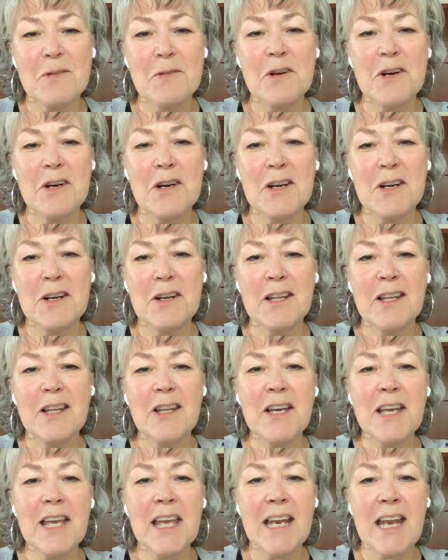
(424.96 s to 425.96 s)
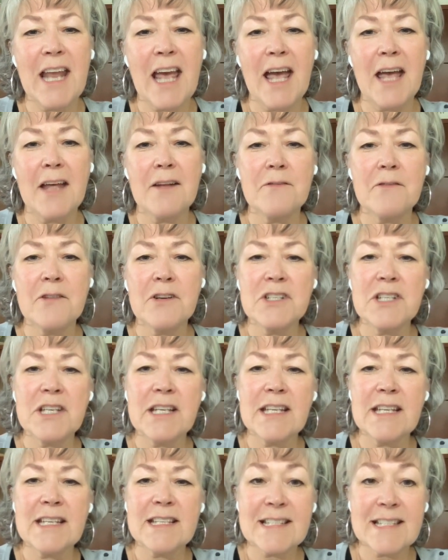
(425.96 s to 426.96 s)
were looking at,
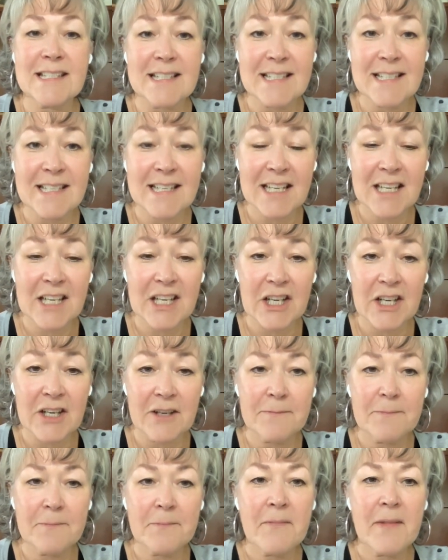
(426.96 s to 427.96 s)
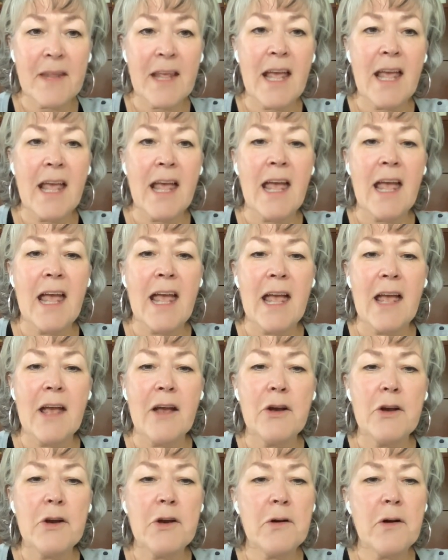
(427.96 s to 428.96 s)
Virginia Satir,
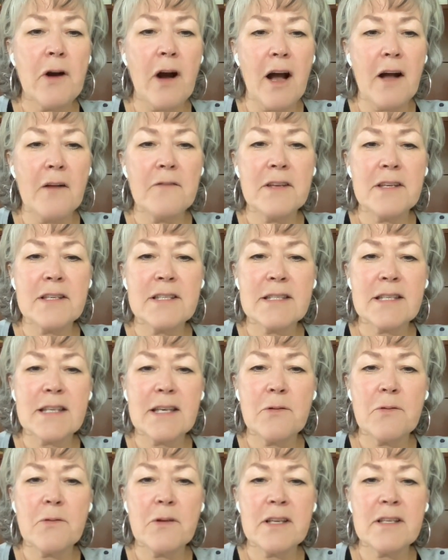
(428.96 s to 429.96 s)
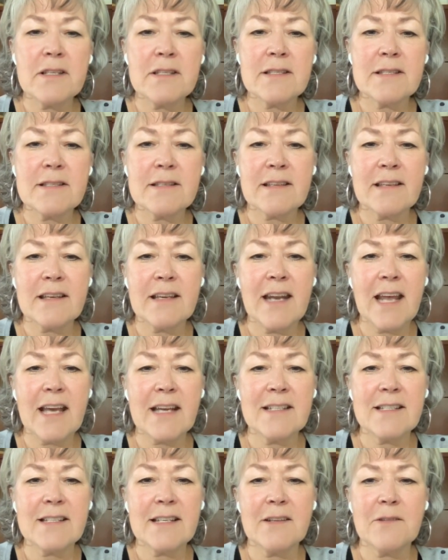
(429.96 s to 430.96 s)
who obviously was
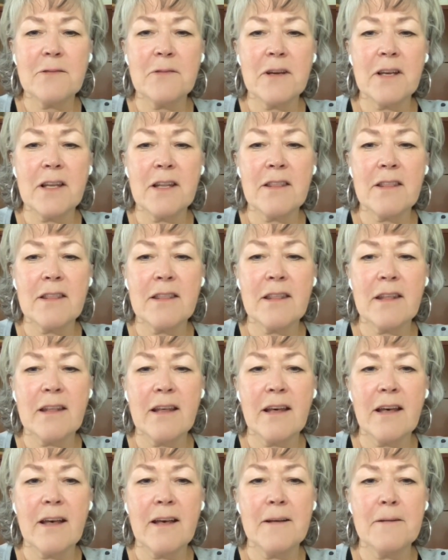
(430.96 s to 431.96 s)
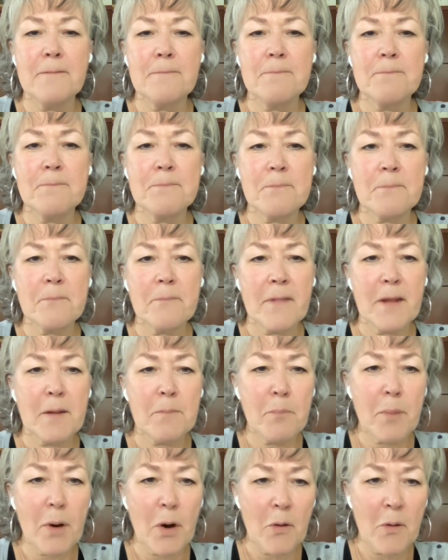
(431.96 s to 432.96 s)
connected with
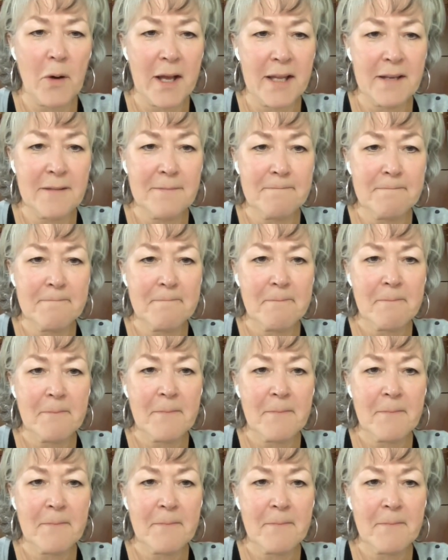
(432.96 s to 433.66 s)
Bowen